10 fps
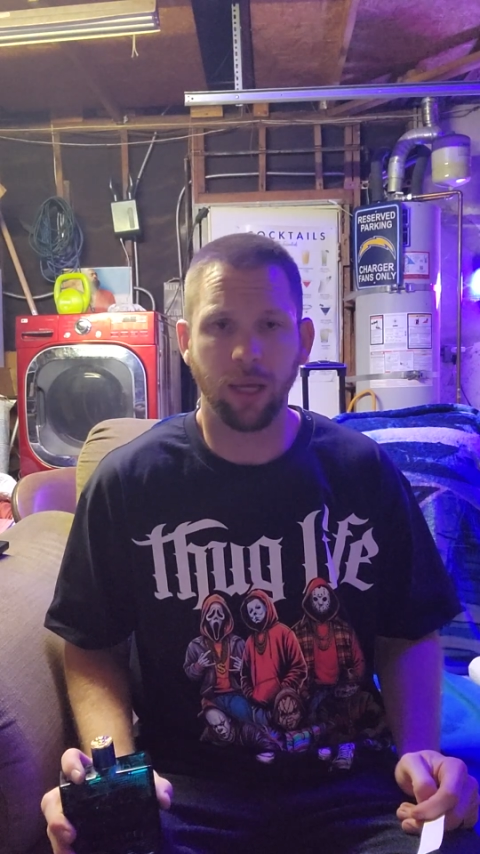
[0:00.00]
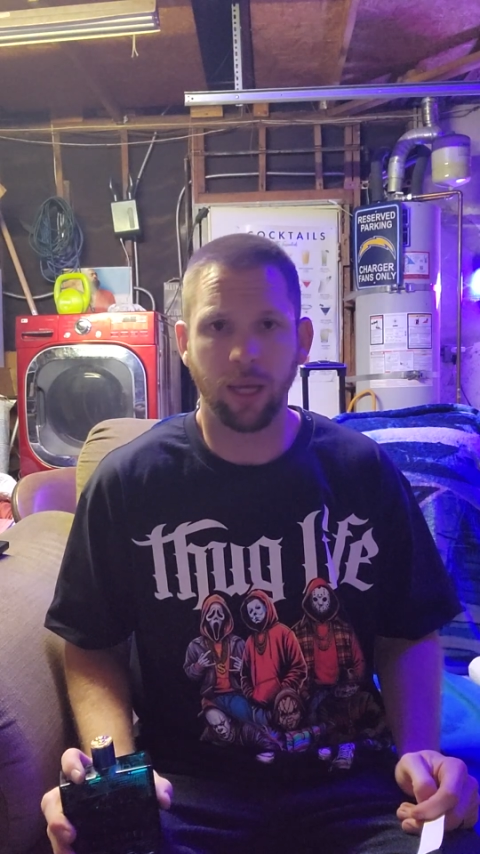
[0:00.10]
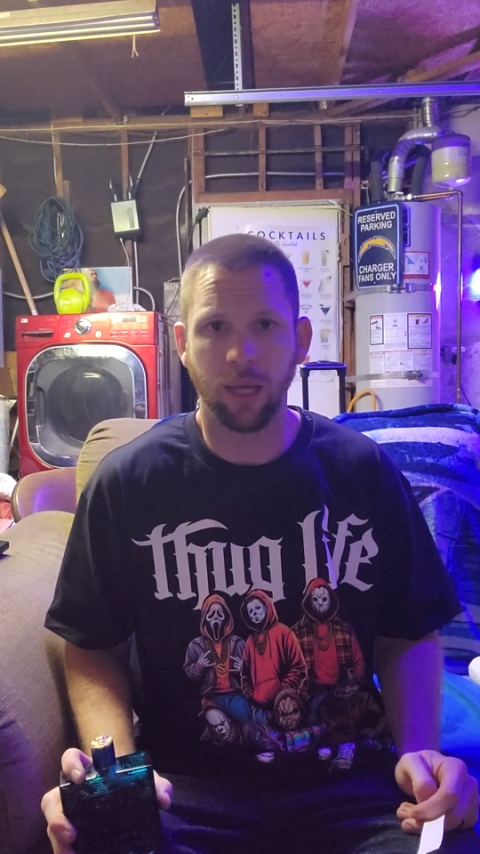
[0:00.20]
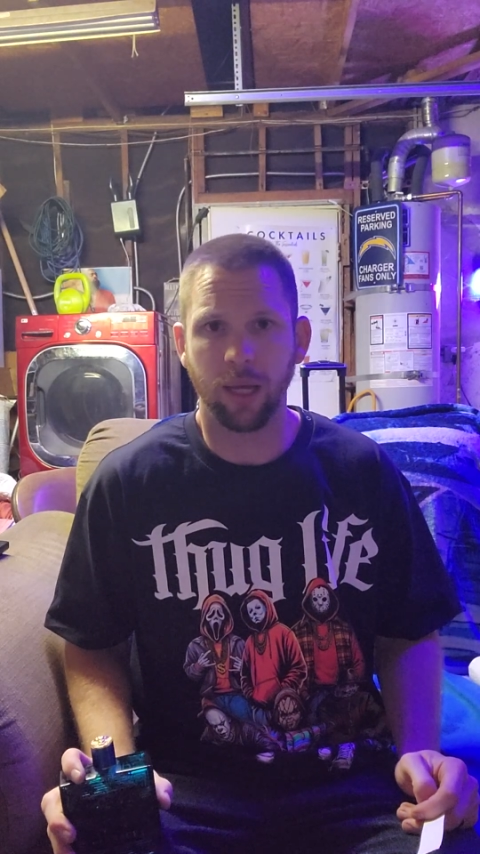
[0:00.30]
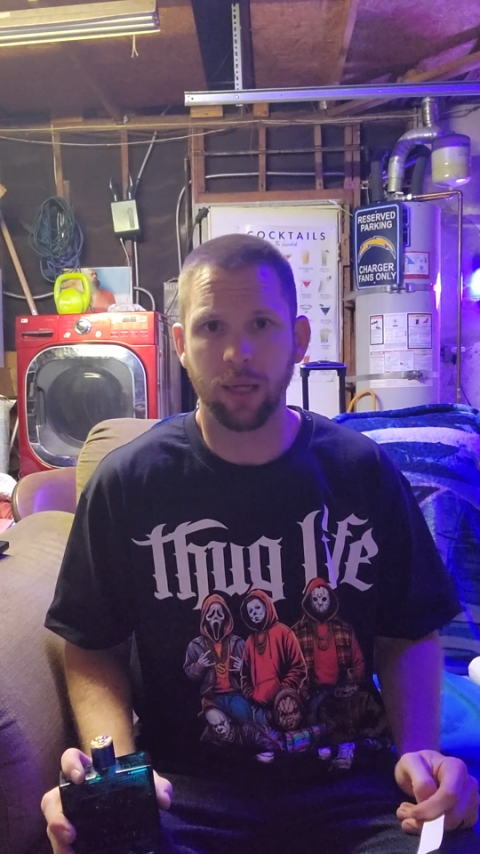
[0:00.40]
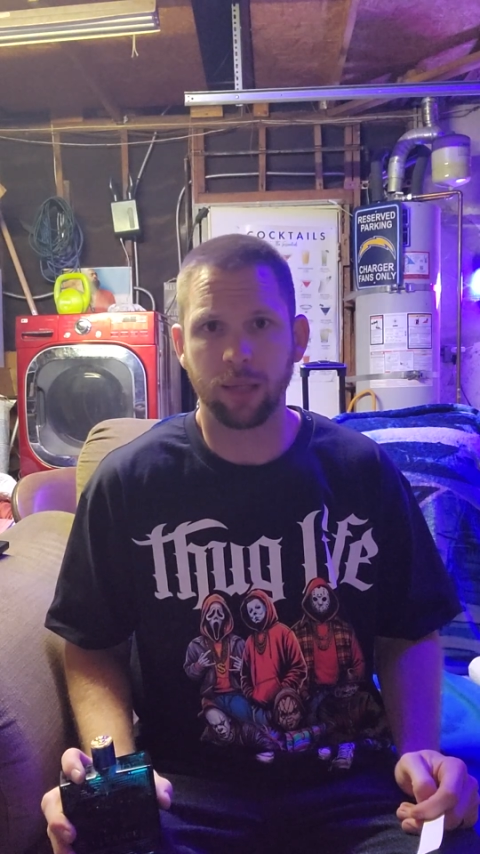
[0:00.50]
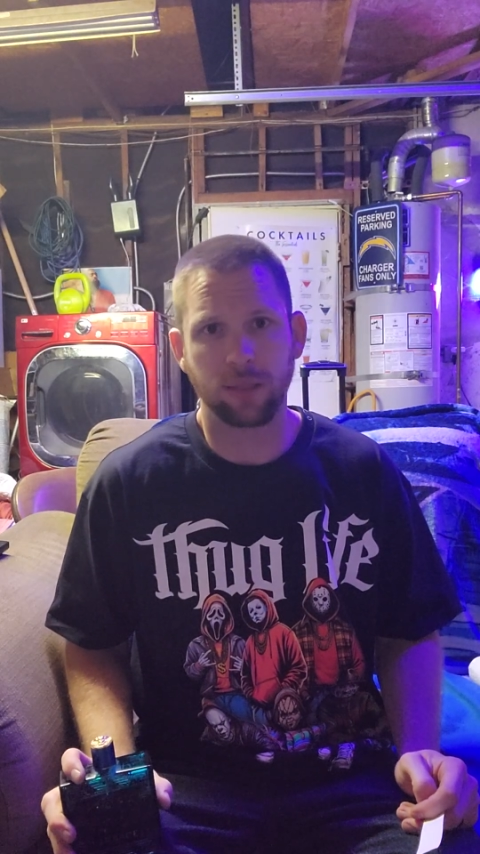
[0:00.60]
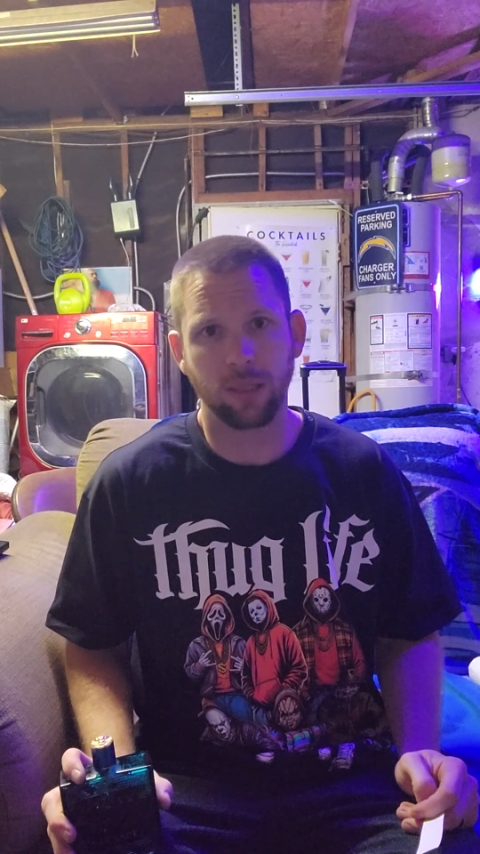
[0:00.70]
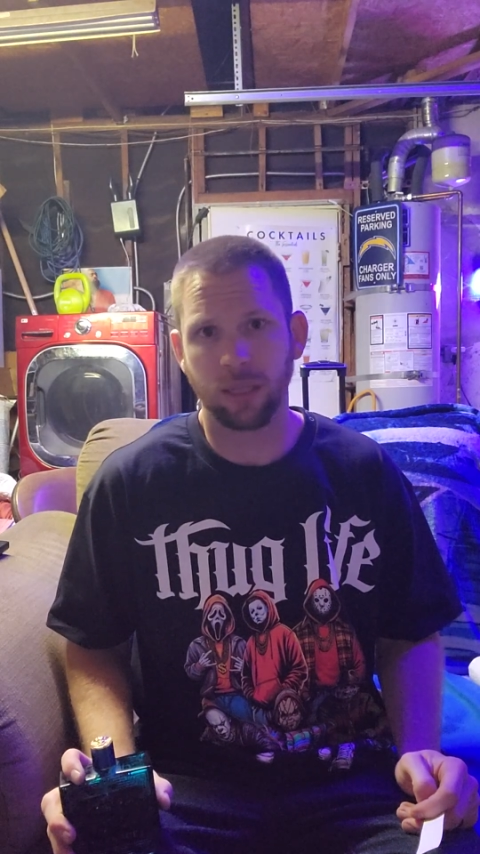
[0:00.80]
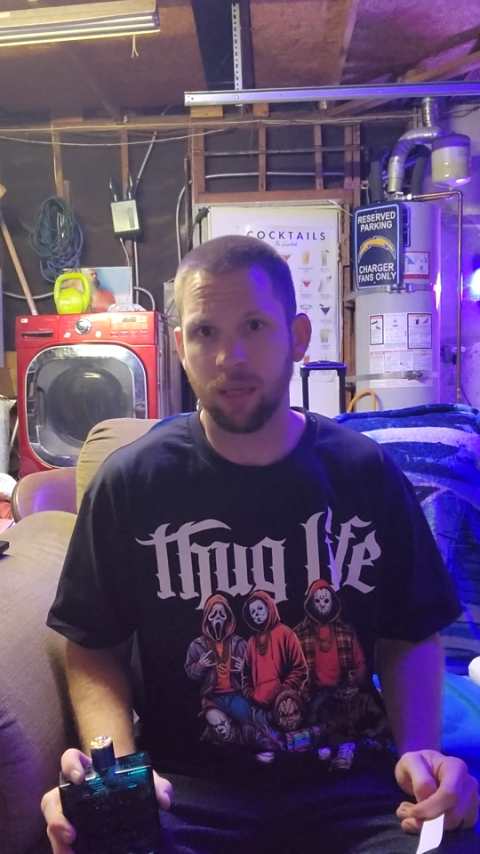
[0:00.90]
and it's
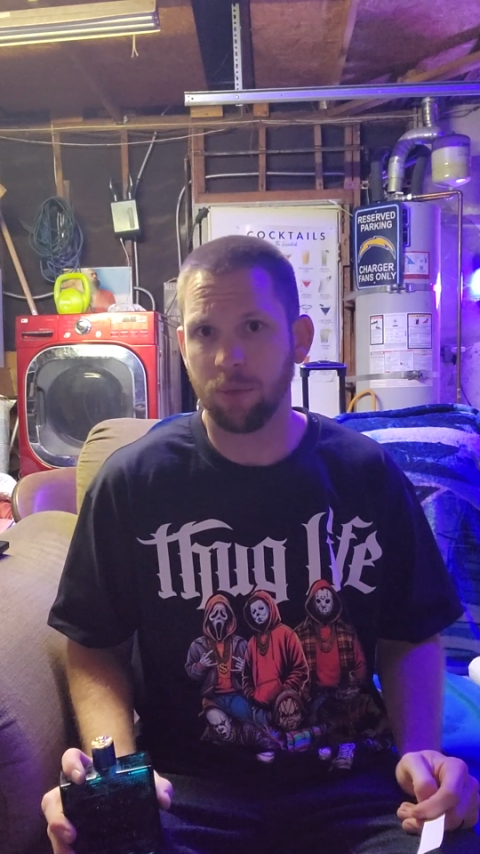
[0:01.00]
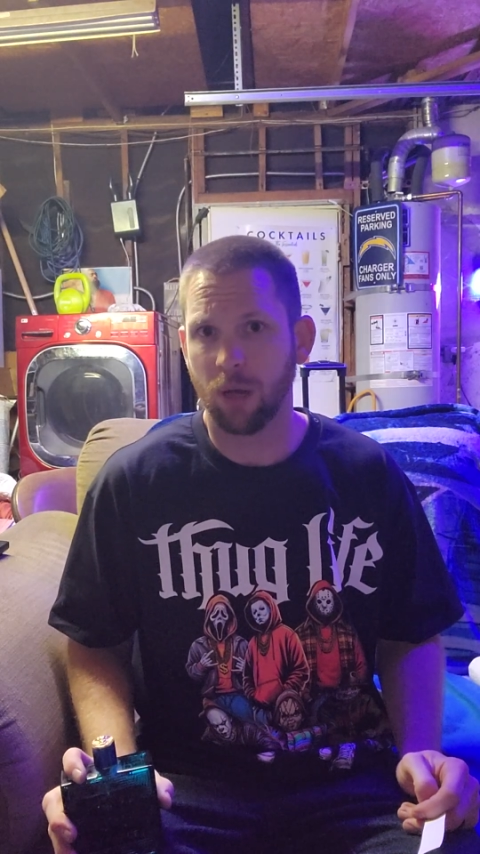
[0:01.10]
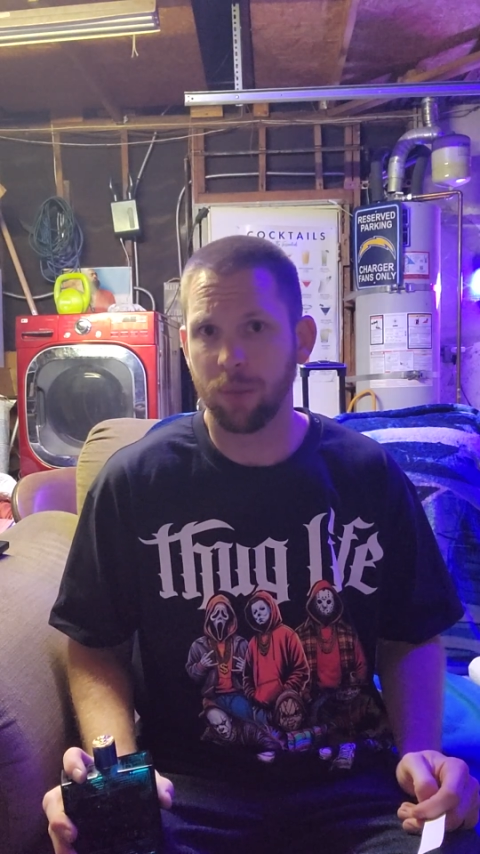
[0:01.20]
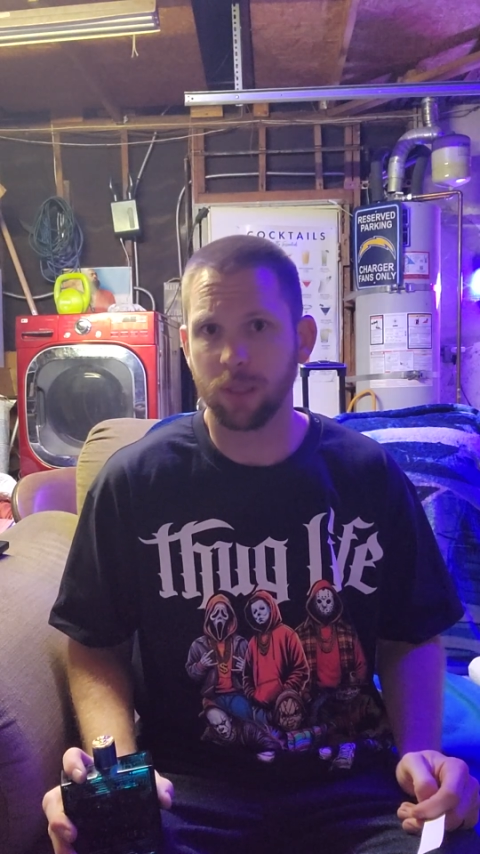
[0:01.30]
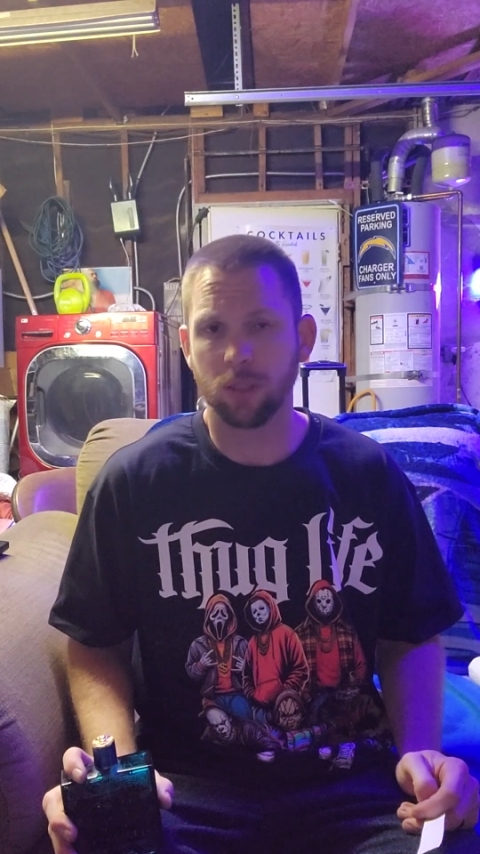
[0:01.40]
gonna keep coming.